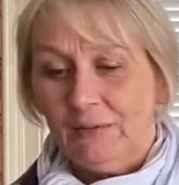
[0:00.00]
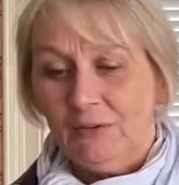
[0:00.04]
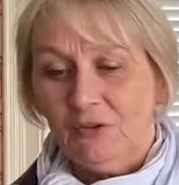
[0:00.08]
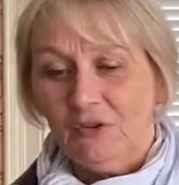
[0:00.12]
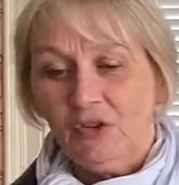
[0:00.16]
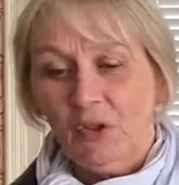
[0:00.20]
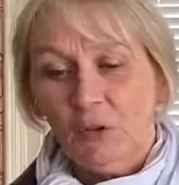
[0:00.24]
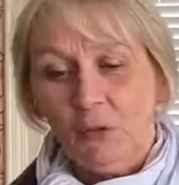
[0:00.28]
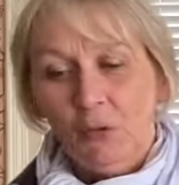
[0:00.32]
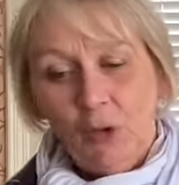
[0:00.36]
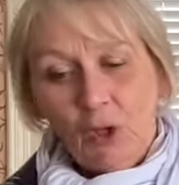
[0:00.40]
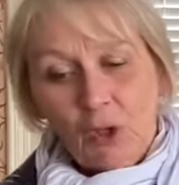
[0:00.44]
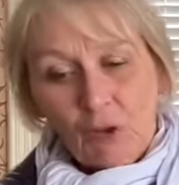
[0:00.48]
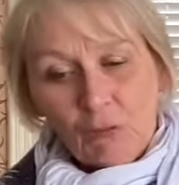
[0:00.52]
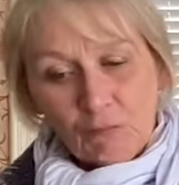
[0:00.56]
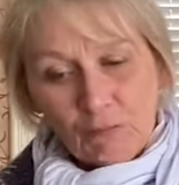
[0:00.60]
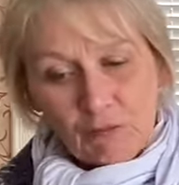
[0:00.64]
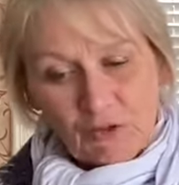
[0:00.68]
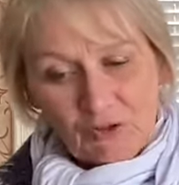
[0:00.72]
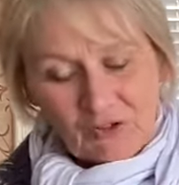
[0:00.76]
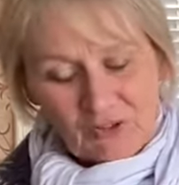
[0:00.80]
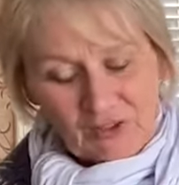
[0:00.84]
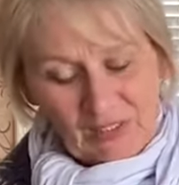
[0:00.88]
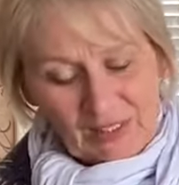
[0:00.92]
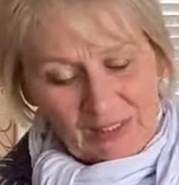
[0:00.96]
So
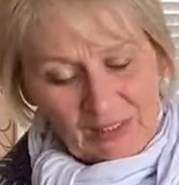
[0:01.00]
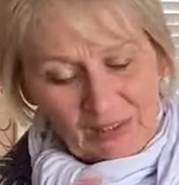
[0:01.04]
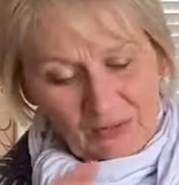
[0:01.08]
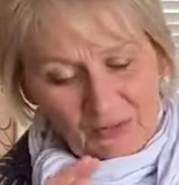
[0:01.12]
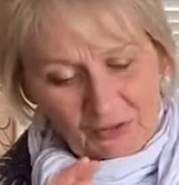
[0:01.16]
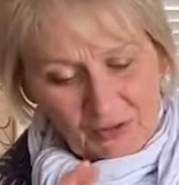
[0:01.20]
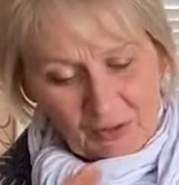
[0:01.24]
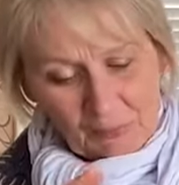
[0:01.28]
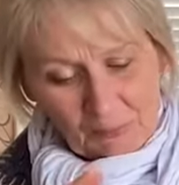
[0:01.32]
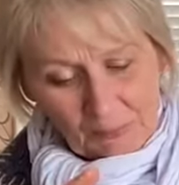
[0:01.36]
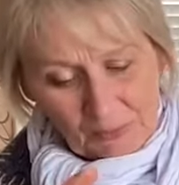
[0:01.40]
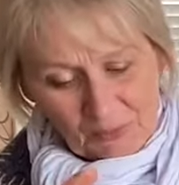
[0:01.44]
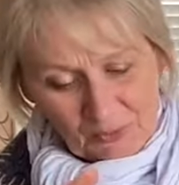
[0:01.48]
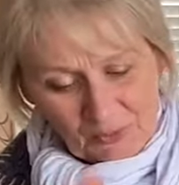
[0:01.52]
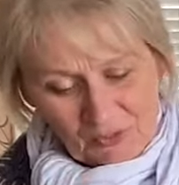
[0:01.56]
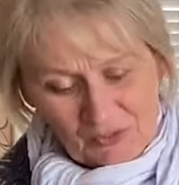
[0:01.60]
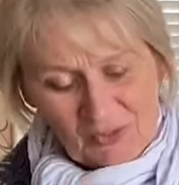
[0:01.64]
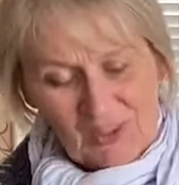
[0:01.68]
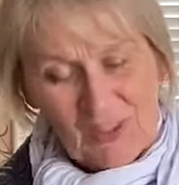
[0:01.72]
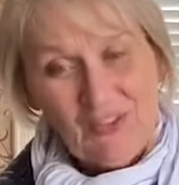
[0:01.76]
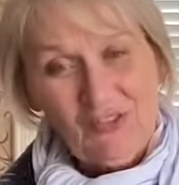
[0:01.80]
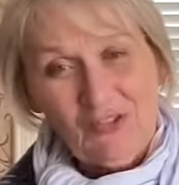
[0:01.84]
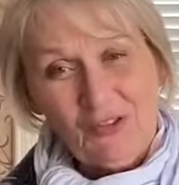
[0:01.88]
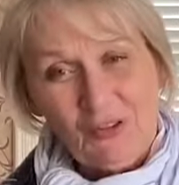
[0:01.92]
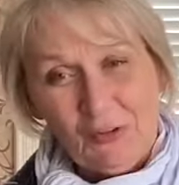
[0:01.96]
resilience and
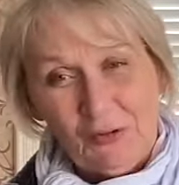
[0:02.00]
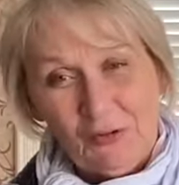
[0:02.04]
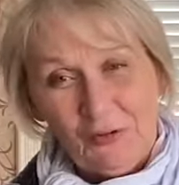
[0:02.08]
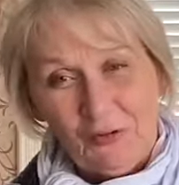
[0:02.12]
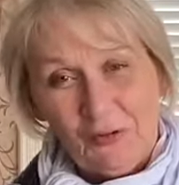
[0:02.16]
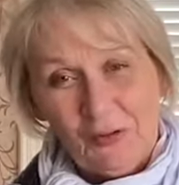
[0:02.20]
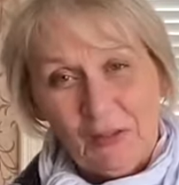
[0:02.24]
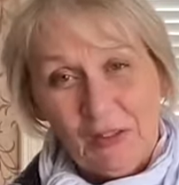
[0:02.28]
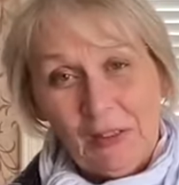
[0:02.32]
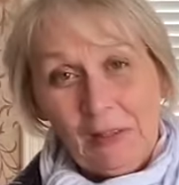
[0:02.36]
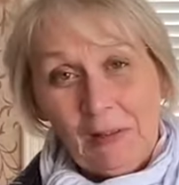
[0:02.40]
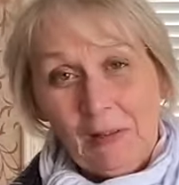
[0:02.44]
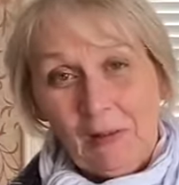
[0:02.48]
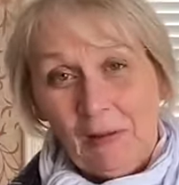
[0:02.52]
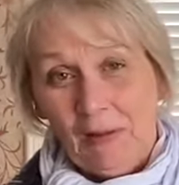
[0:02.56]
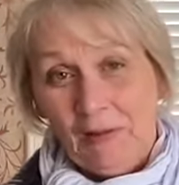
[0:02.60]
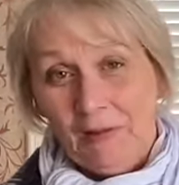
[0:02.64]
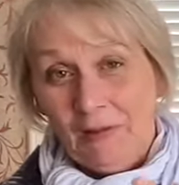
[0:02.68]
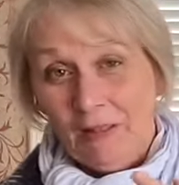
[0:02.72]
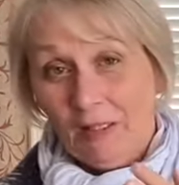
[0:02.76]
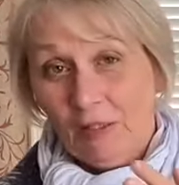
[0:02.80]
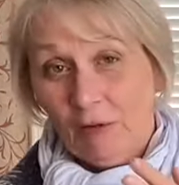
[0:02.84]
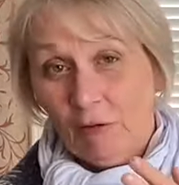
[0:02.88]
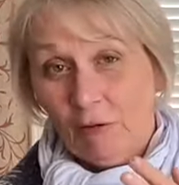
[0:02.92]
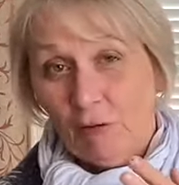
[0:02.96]
persistence, I
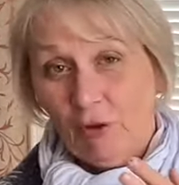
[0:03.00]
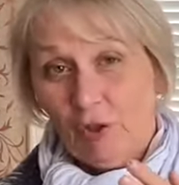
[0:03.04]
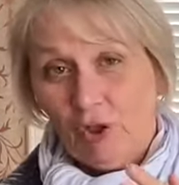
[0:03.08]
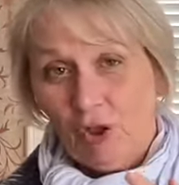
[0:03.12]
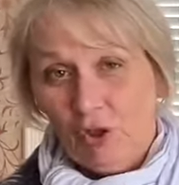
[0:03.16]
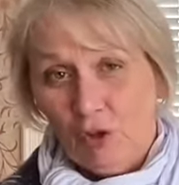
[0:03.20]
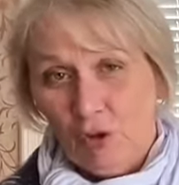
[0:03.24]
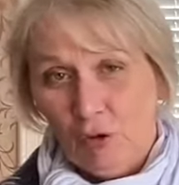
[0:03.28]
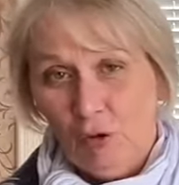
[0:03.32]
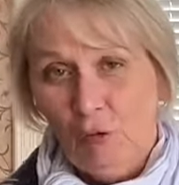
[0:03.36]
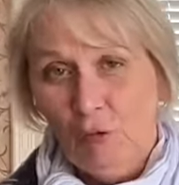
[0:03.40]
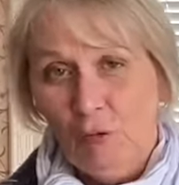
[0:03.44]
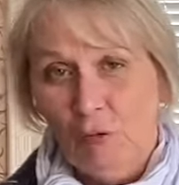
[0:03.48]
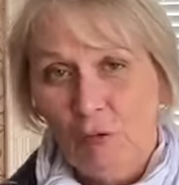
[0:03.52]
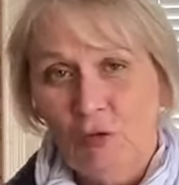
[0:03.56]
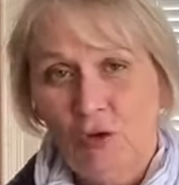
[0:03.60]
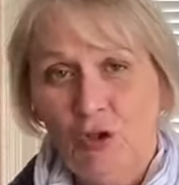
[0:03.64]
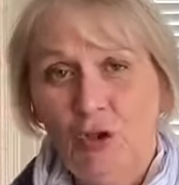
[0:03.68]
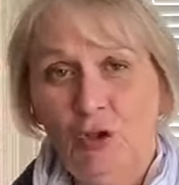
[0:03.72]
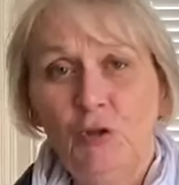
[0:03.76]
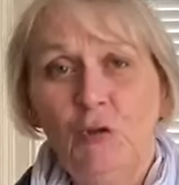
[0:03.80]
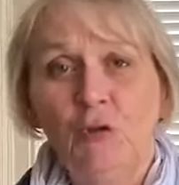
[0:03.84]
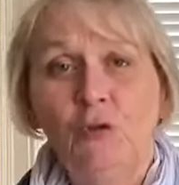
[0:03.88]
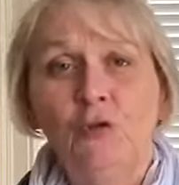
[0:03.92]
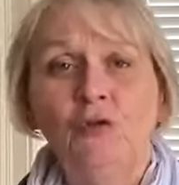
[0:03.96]
think, are a huge,
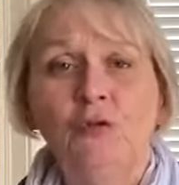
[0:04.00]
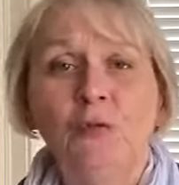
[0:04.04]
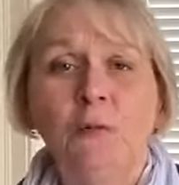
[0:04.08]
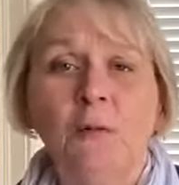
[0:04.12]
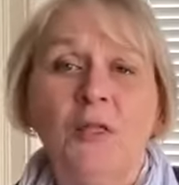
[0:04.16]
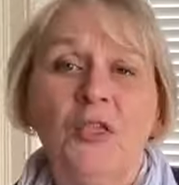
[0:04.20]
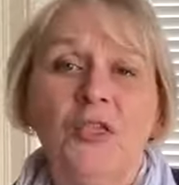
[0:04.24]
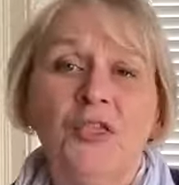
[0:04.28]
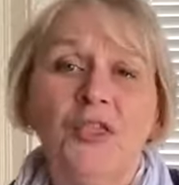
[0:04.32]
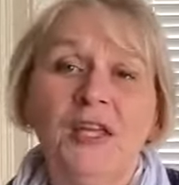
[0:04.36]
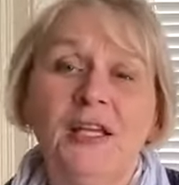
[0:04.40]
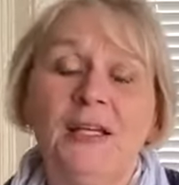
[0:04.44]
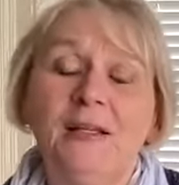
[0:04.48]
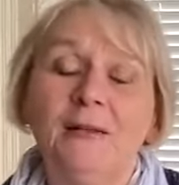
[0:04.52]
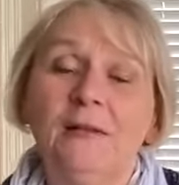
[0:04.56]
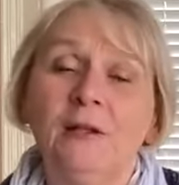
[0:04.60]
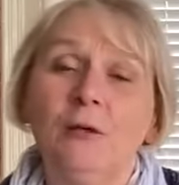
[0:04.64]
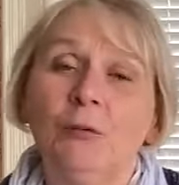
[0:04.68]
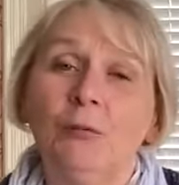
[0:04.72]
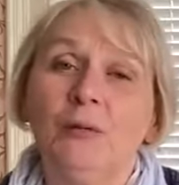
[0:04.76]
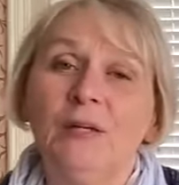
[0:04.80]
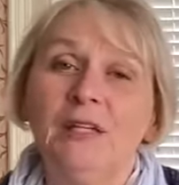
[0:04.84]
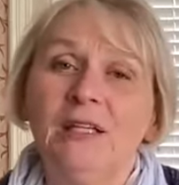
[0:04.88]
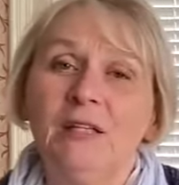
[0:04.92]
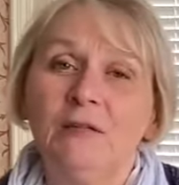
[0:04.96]
huge thing
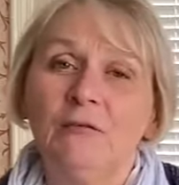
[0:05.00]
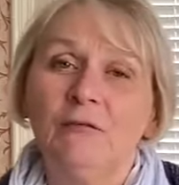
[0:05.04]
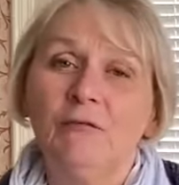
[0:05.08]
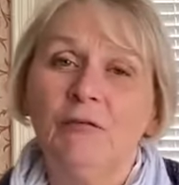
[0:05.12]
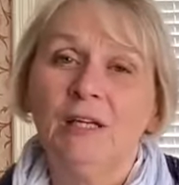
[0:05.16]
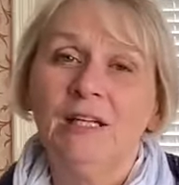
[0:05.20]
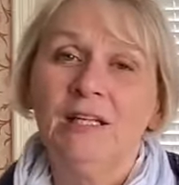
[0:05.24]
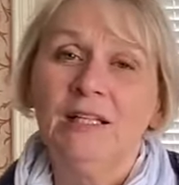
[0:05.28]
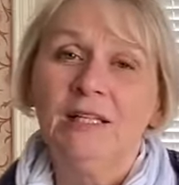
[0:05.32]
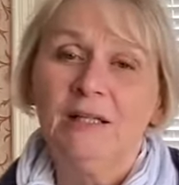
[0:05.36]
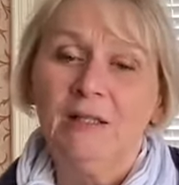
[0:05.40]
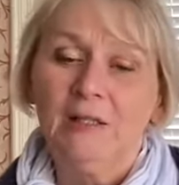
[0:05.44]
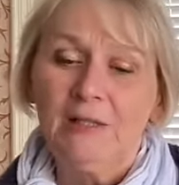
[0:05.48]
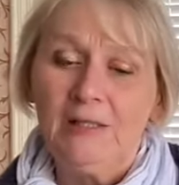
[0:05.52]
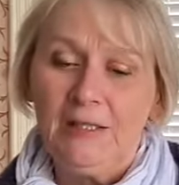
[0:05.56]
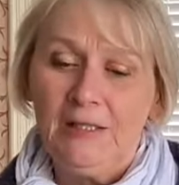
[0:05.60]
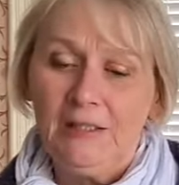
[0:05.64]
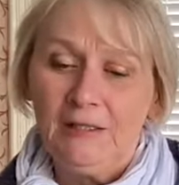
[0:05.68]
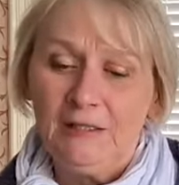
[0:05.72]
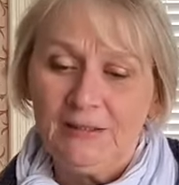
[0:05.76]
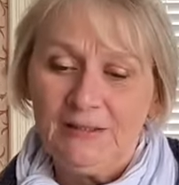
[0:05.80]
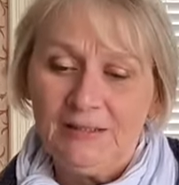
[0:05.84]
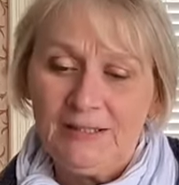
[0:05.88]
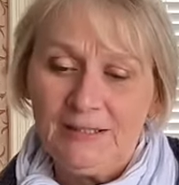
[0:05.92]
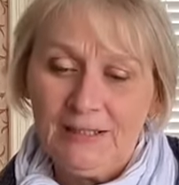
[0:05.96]
that we can really
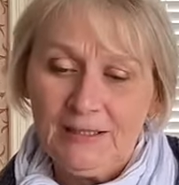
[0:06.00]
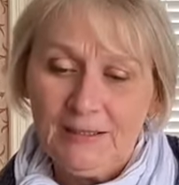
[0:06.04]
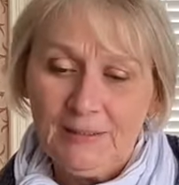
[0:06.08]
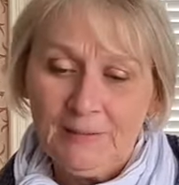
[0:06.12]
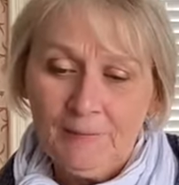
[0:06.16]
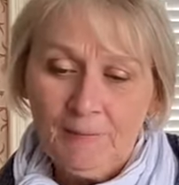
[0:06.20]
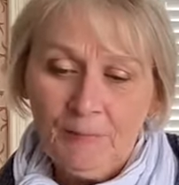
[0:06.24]
highlight here.